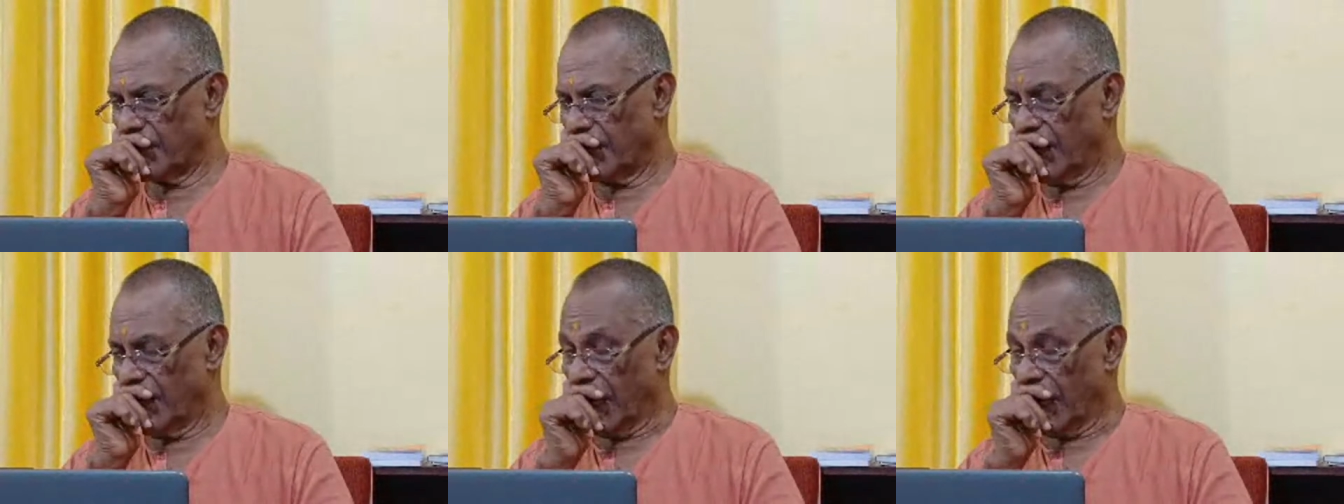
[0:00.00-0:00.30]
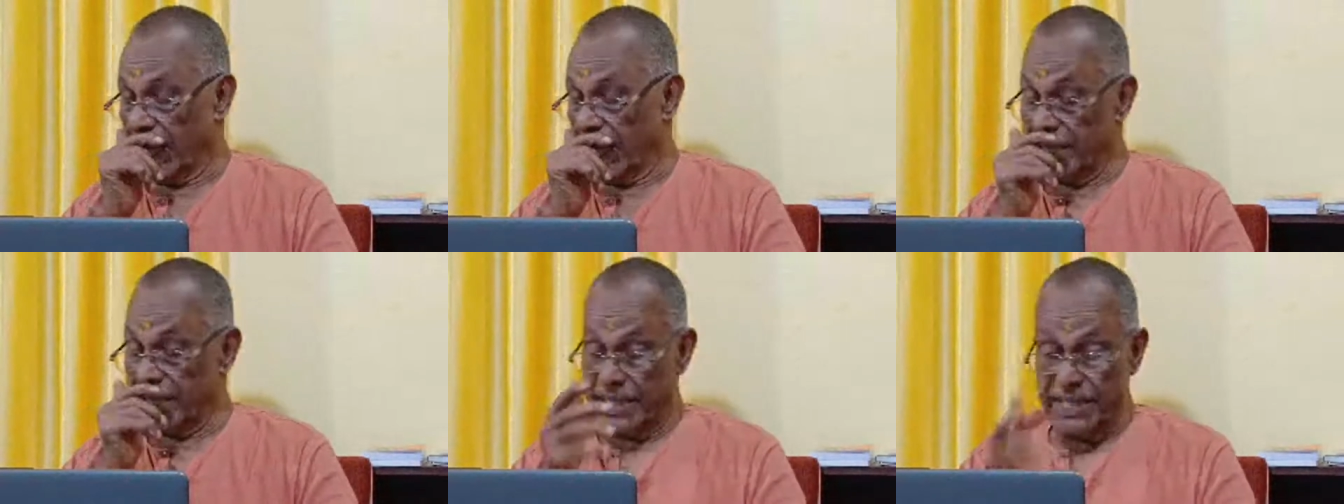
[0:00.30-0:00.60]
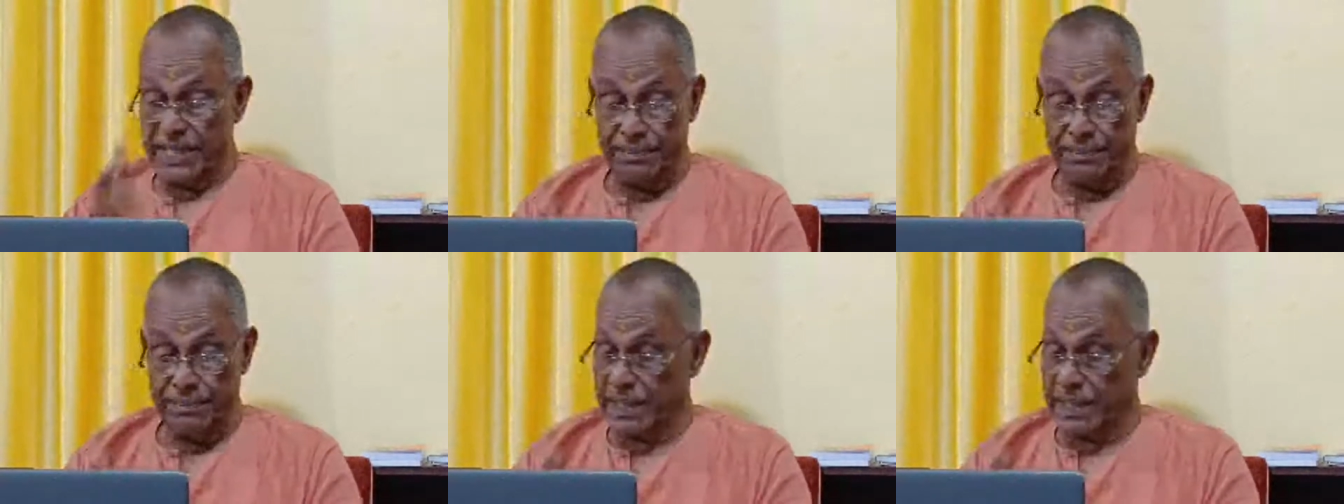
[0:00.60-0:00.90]
And
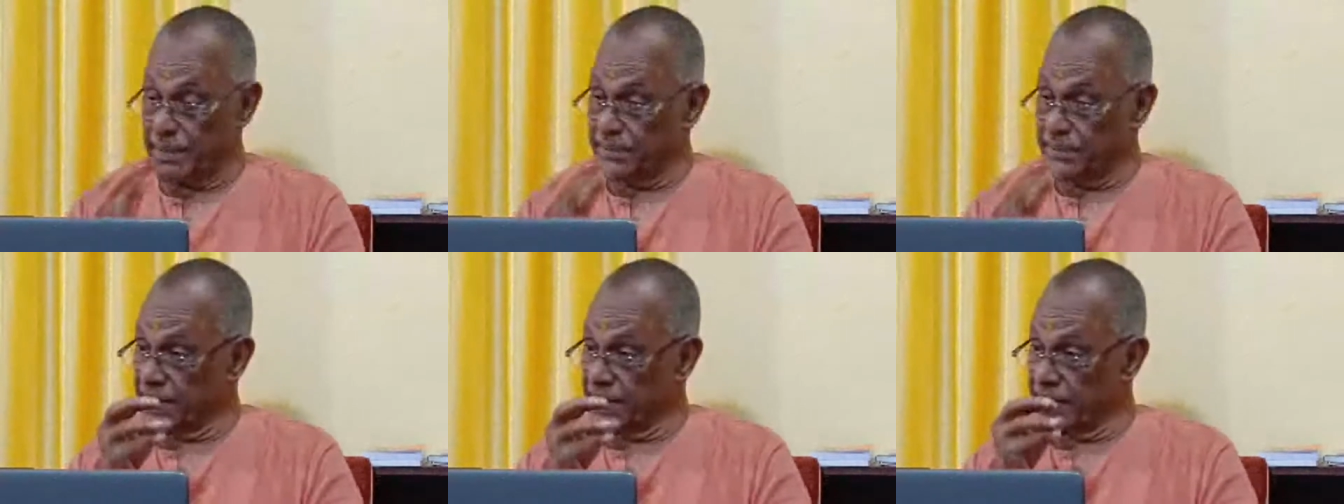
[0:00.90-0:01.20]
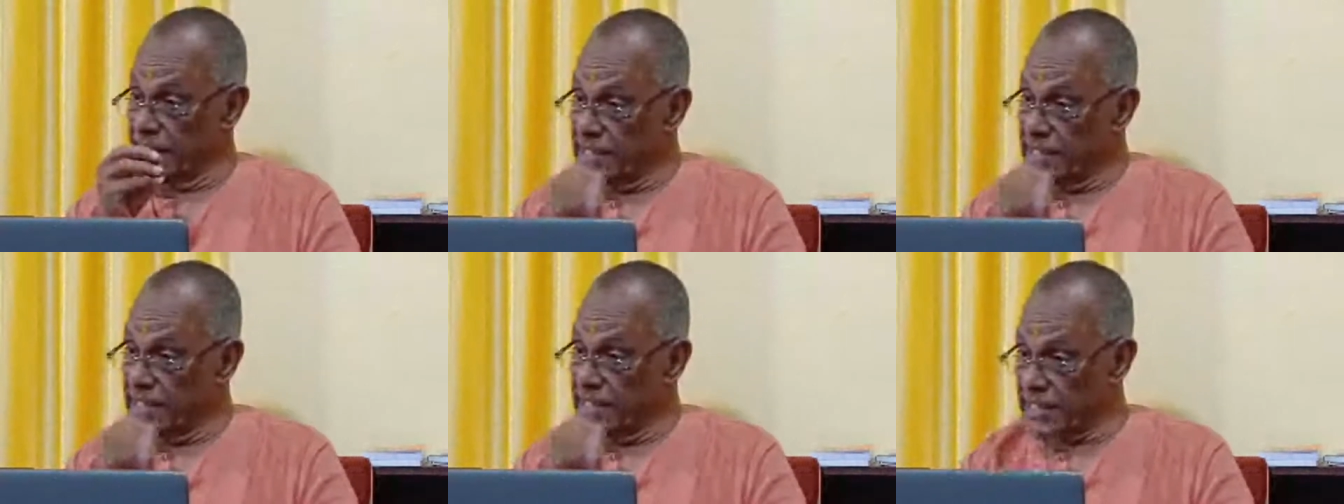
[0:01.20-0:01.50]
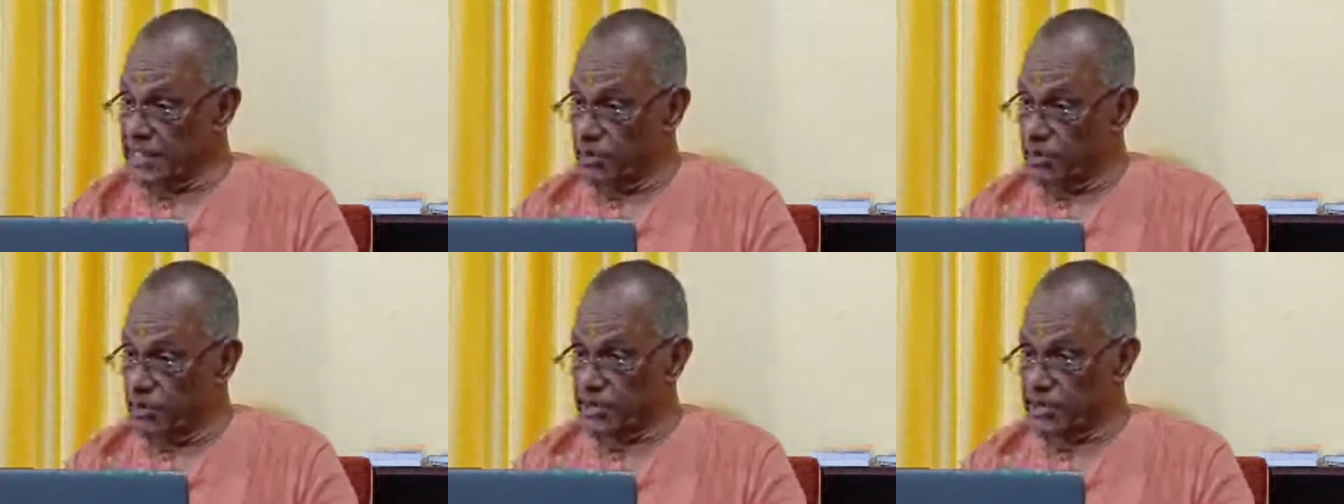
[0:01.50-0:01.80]
it becomes an
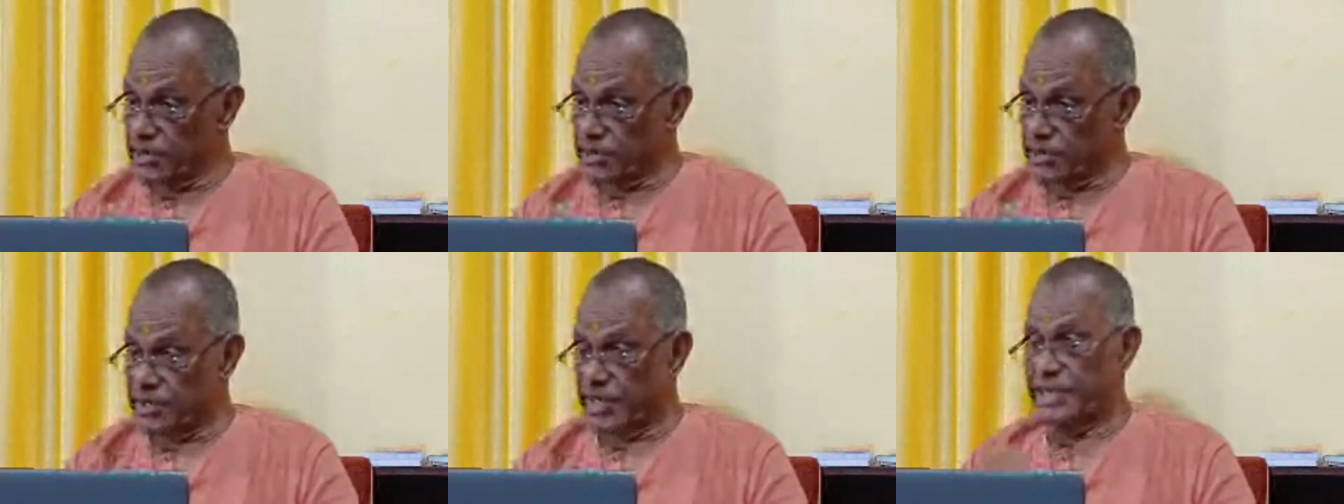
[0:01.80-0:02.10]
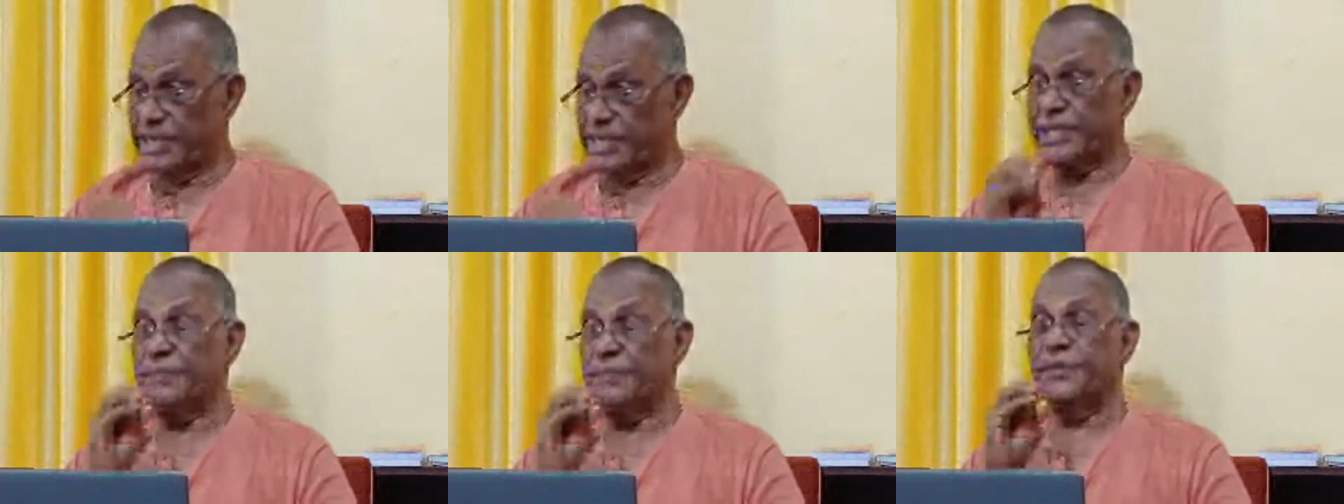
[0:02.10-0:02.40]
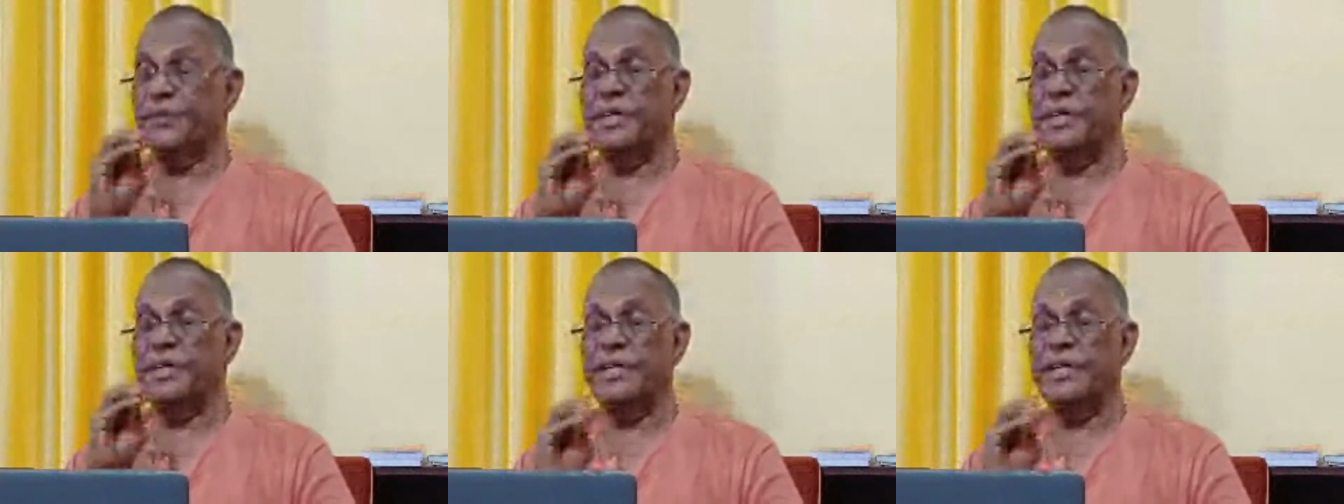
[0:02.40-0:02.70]
intellectual exercise
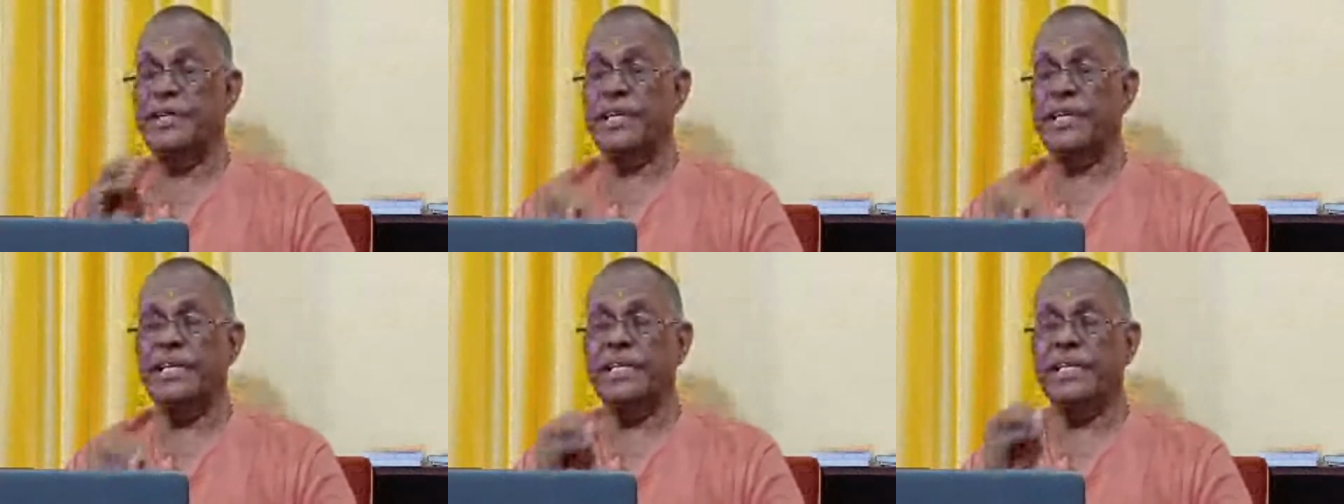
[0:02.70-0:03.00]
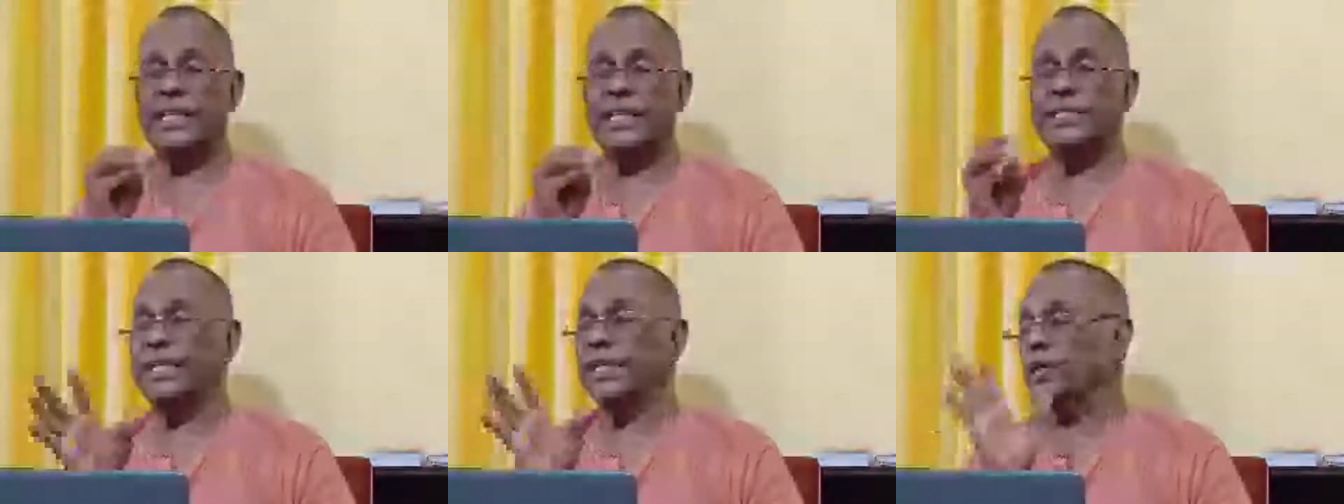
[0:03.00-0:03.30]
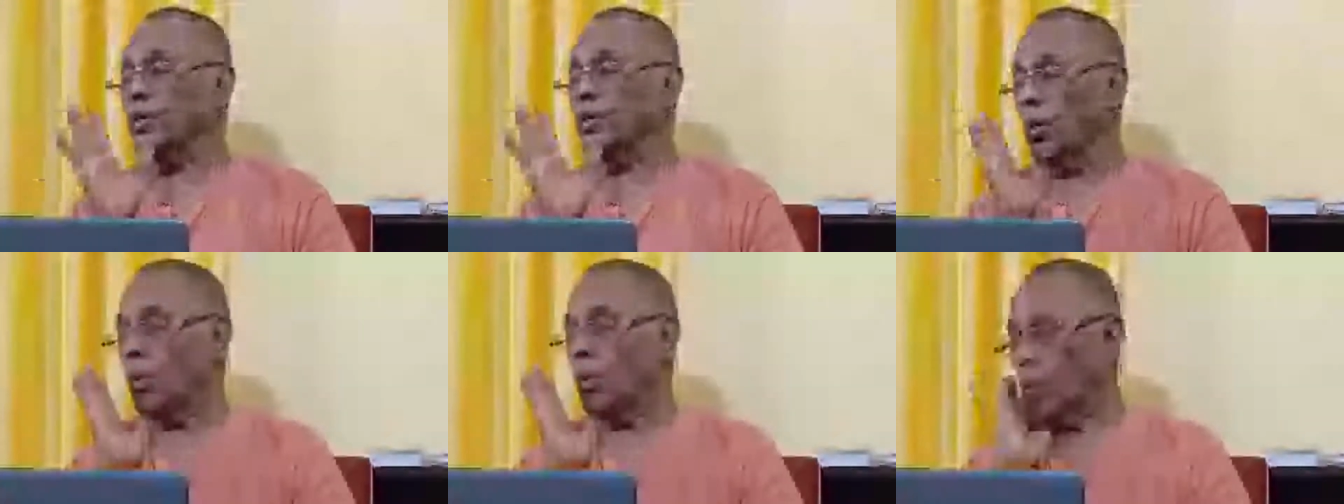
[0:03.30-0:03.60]
if we hear it and
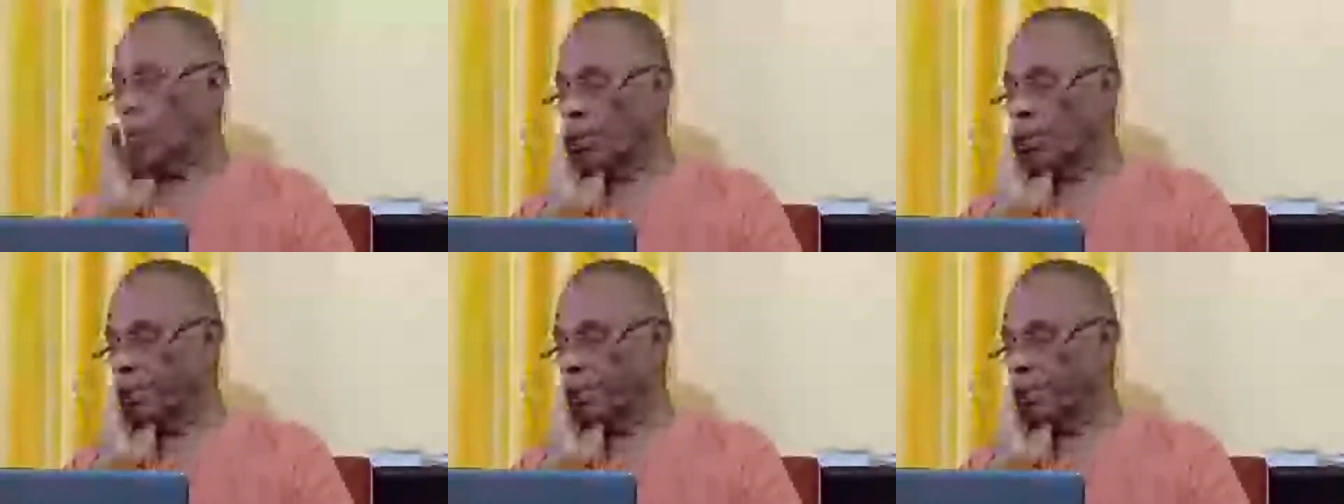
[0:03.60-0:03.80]
then go.